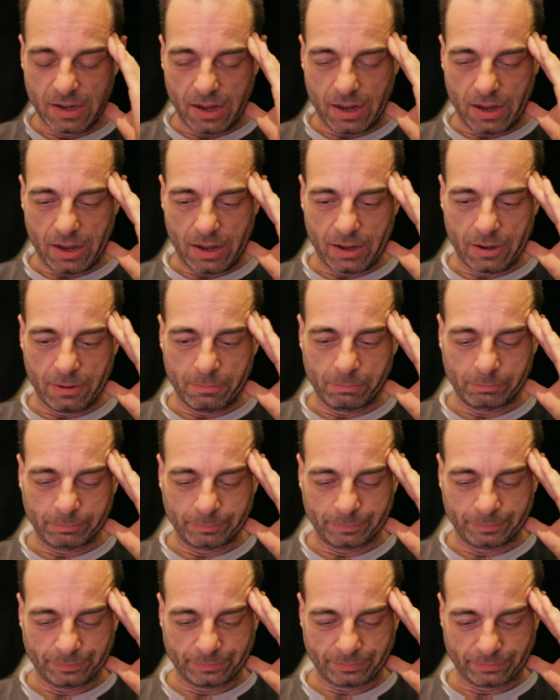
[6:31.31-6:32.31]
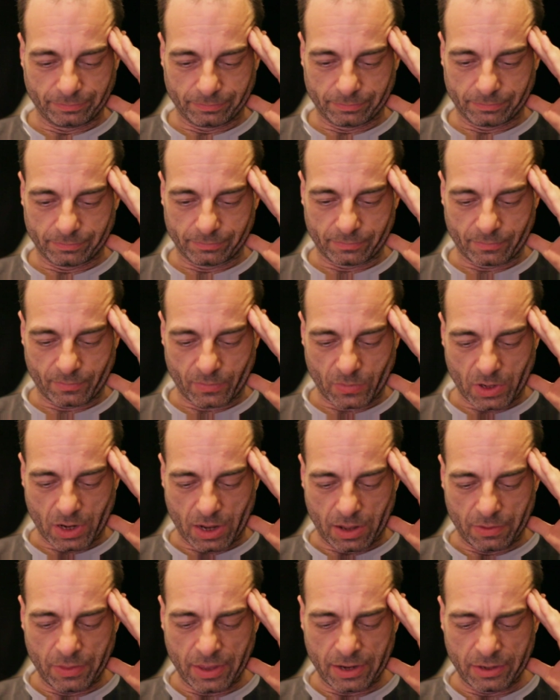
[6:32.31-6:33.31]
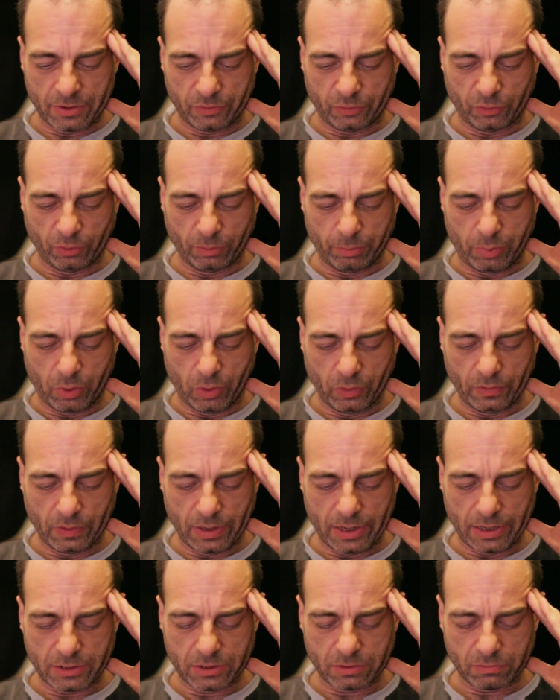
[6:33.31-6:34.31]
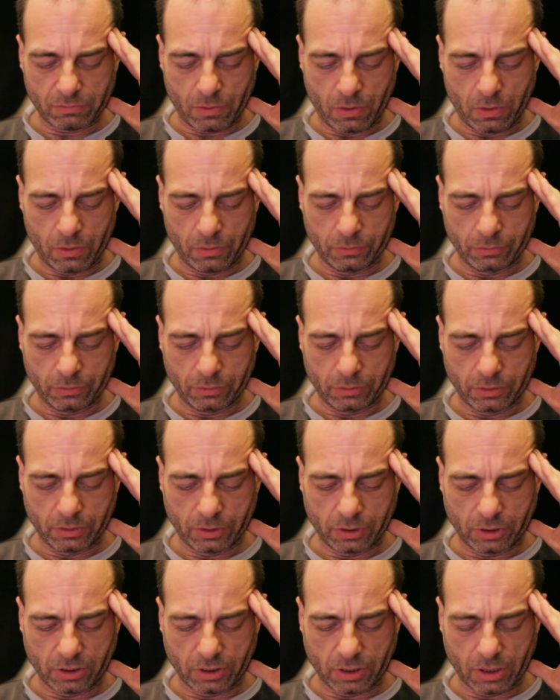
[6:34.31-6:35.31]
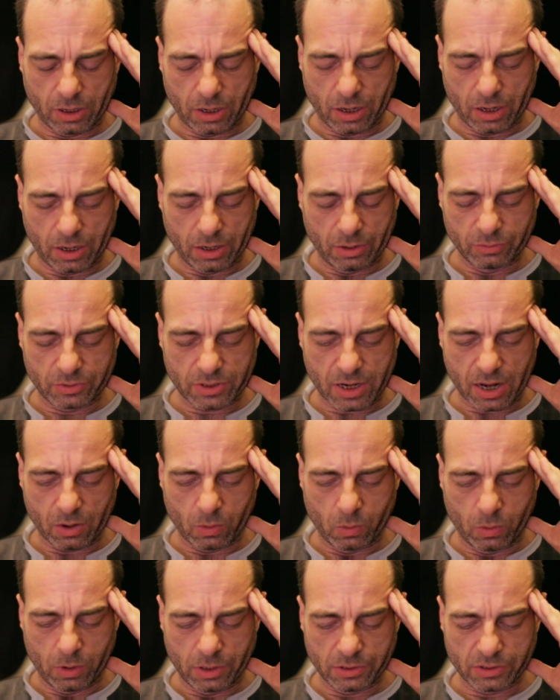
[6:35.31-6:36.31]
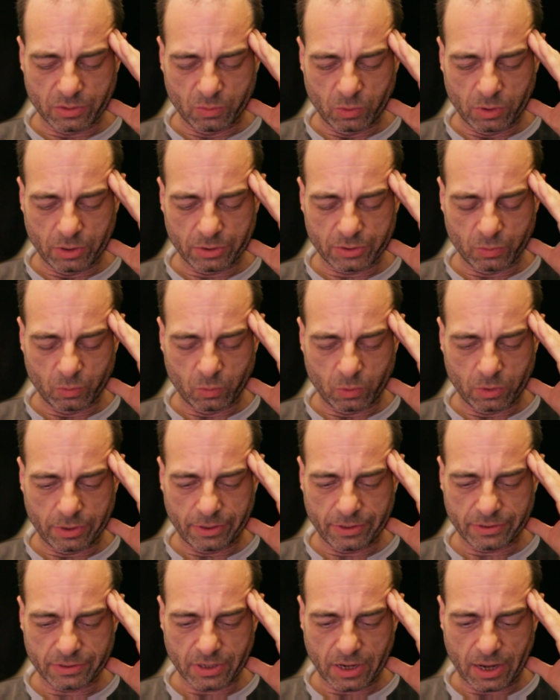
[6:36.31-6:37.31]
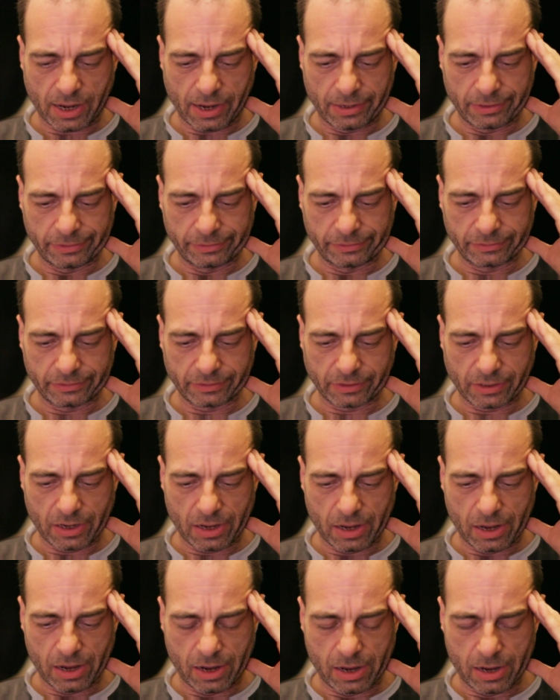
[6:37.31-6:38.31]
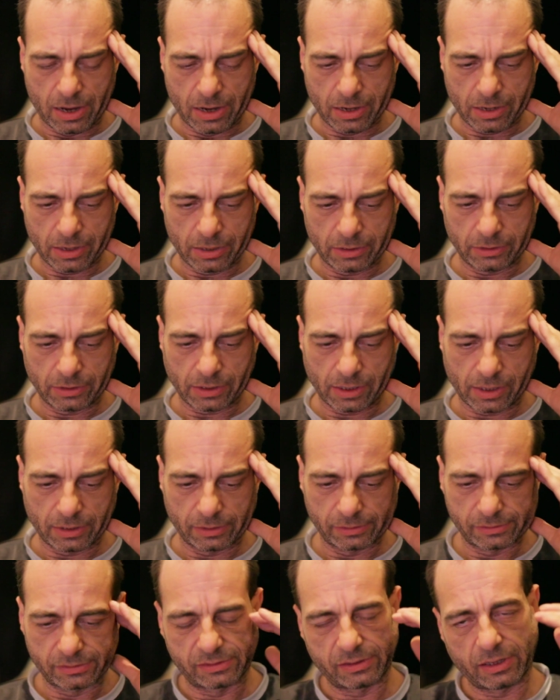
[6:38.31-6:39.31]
And then at some point later on, it was getting worse and worse and worse, and I had